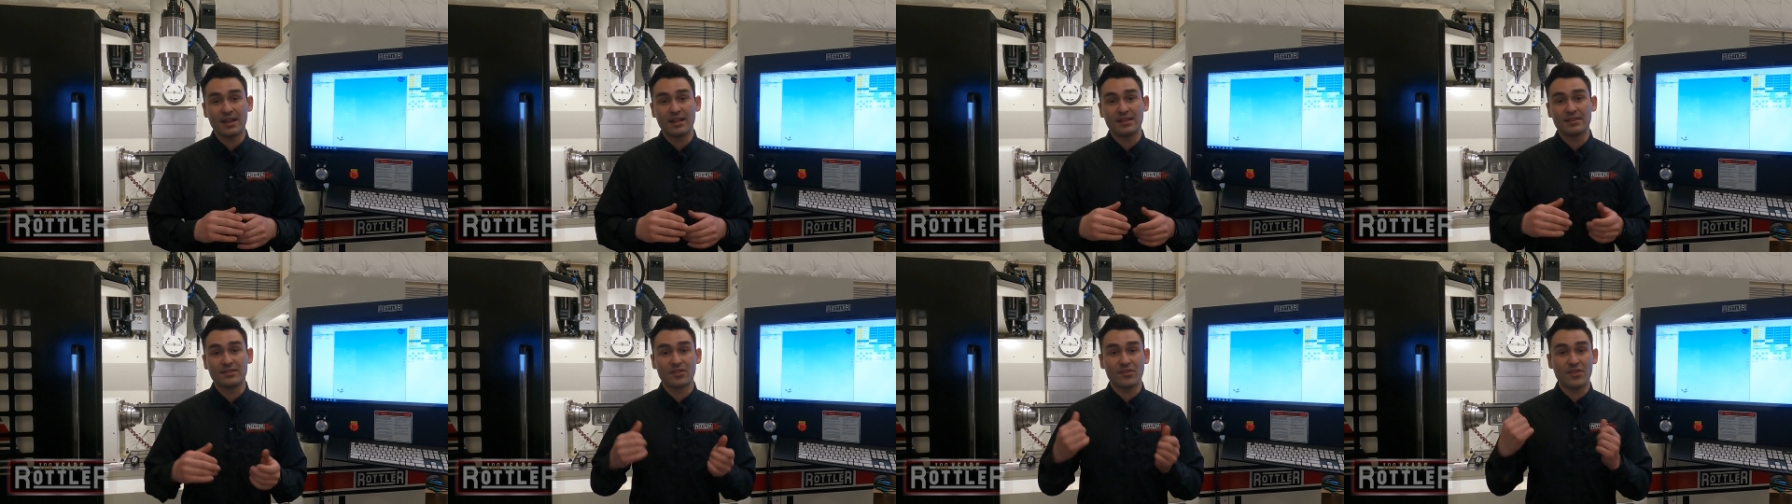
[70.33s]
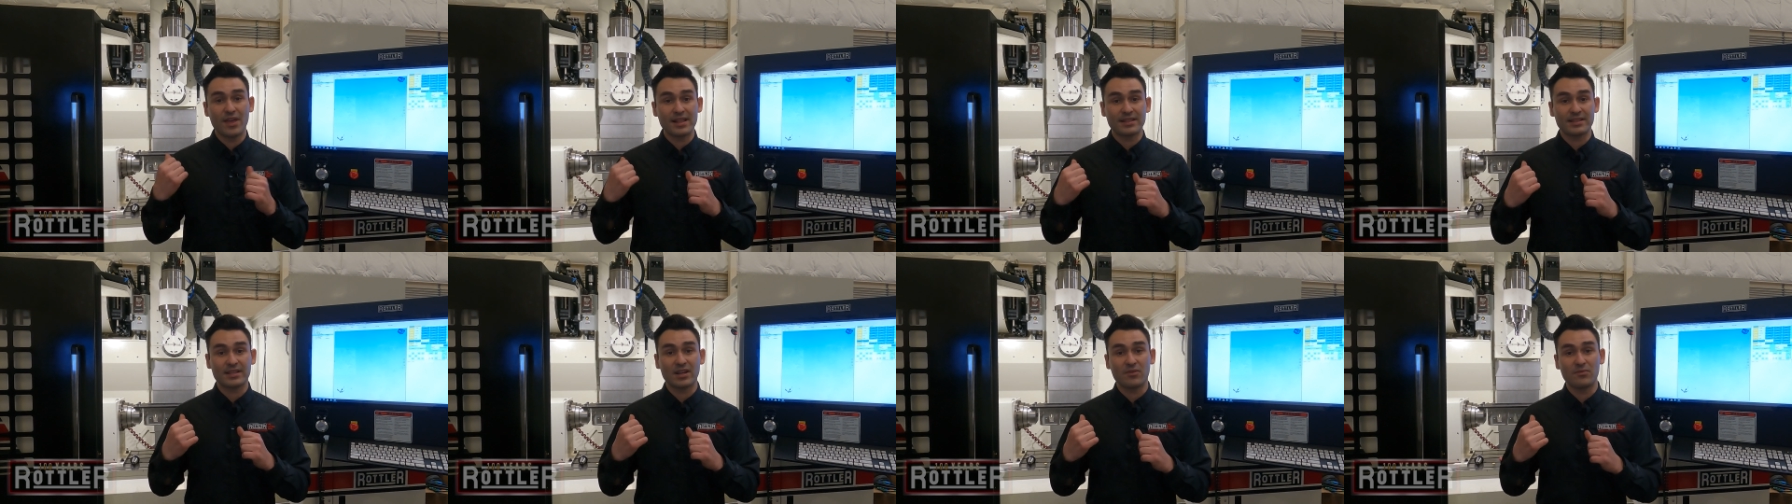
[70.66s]
and so
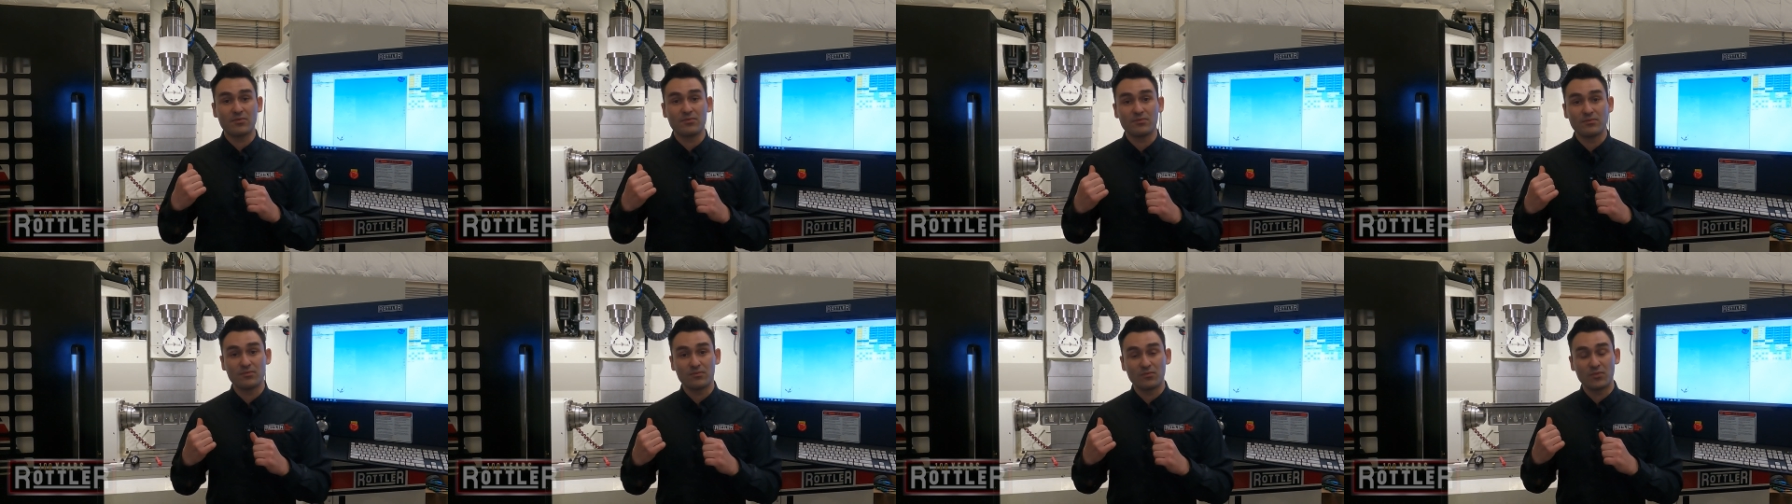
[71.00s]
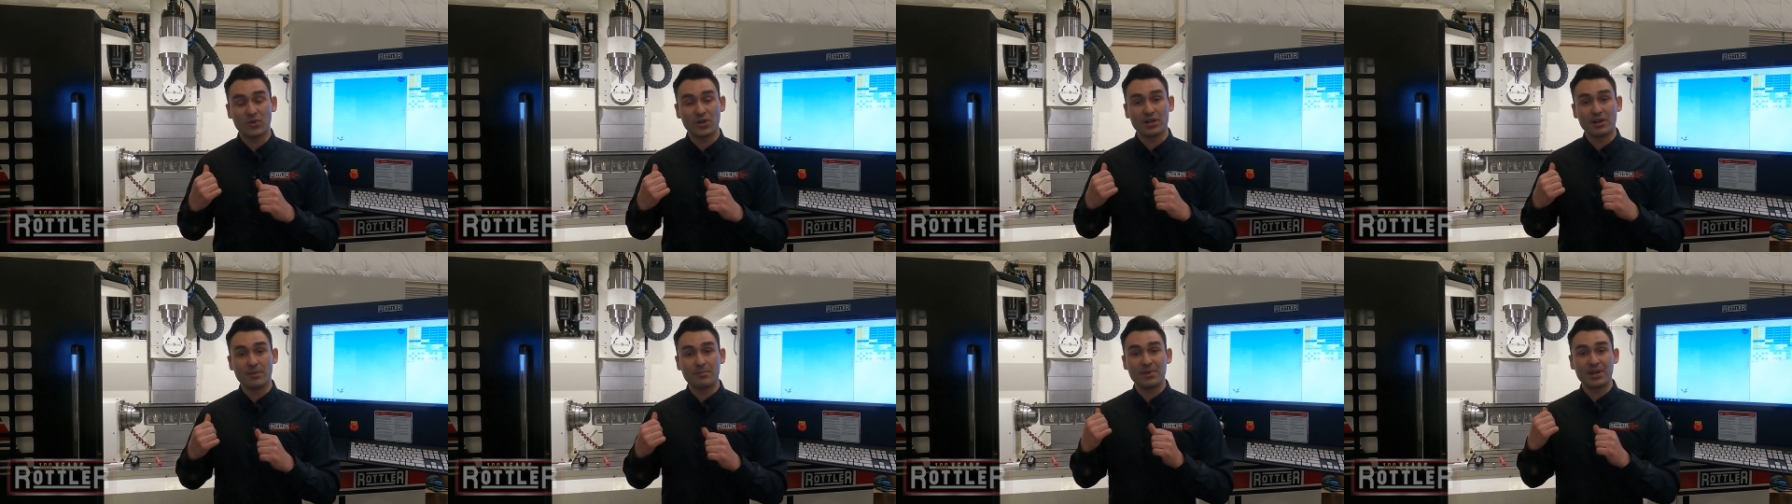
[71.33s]
that's how
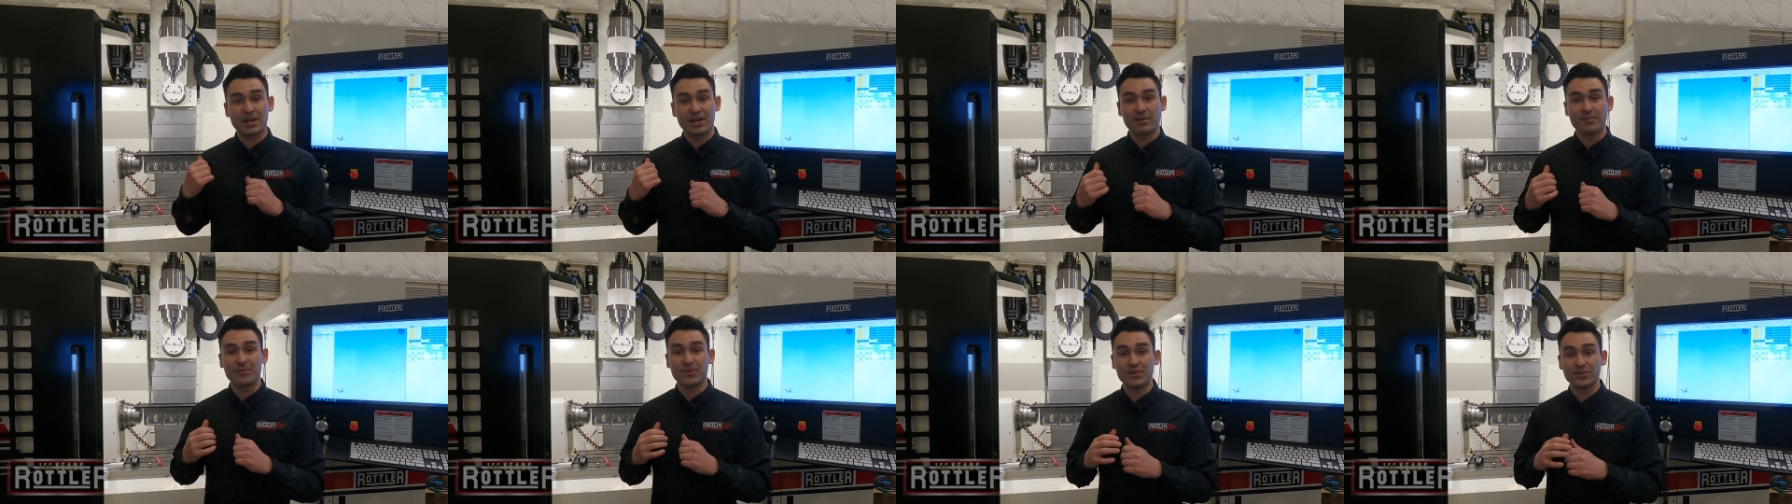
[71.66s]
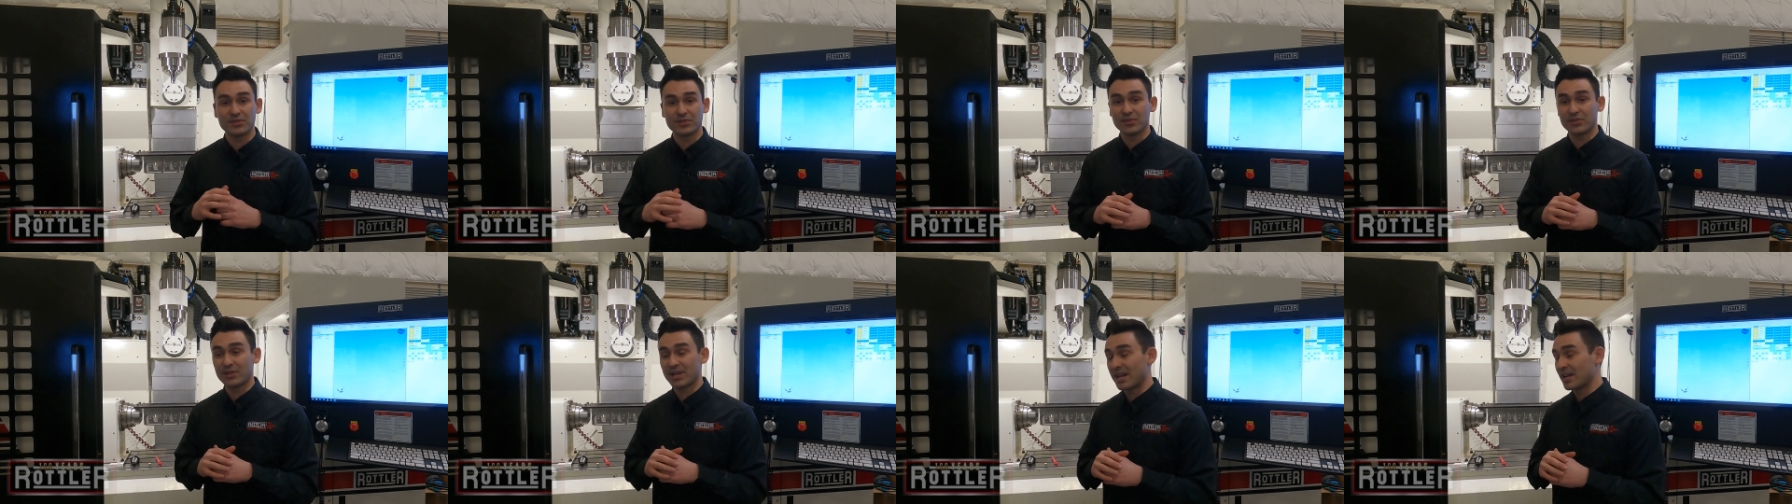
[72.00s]
we're gonna pick up
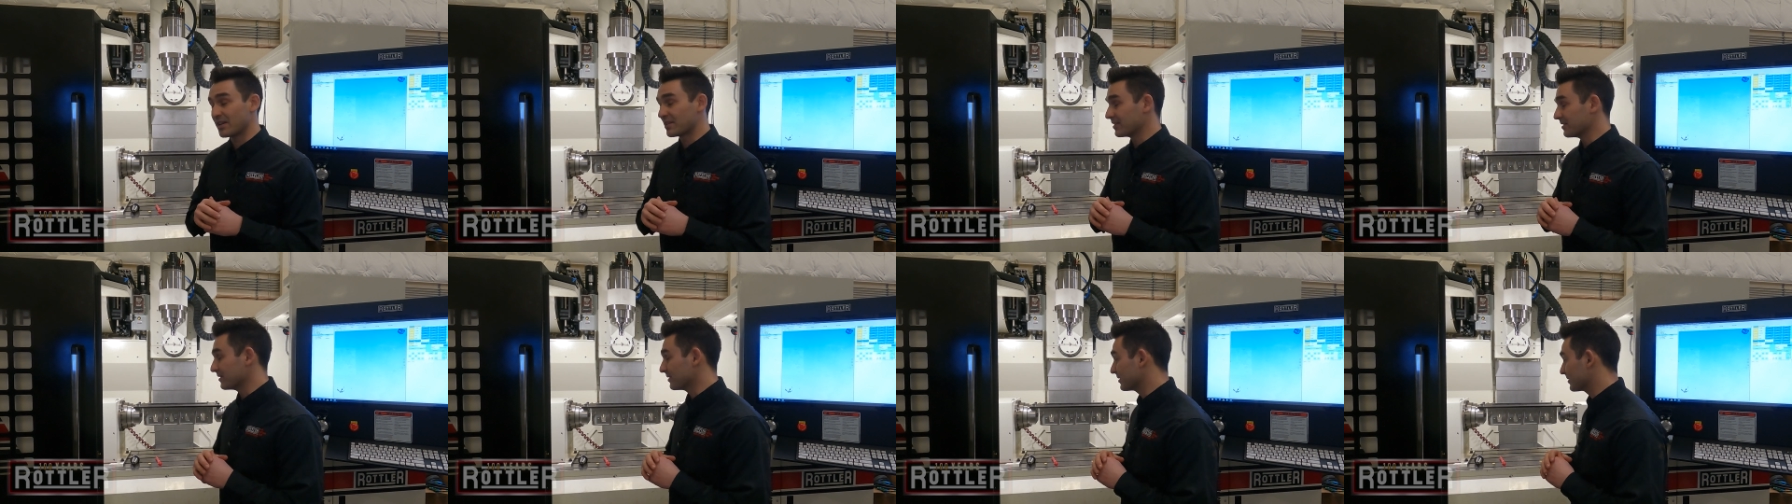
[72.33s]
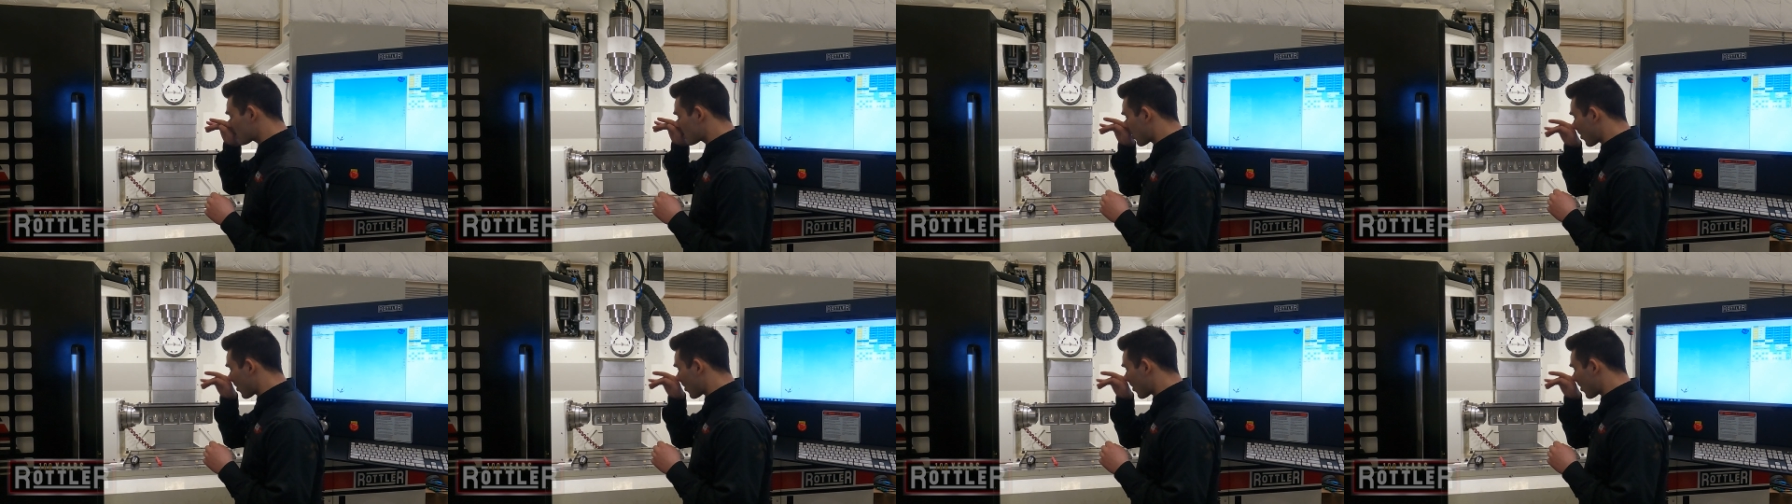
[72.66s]
those locations.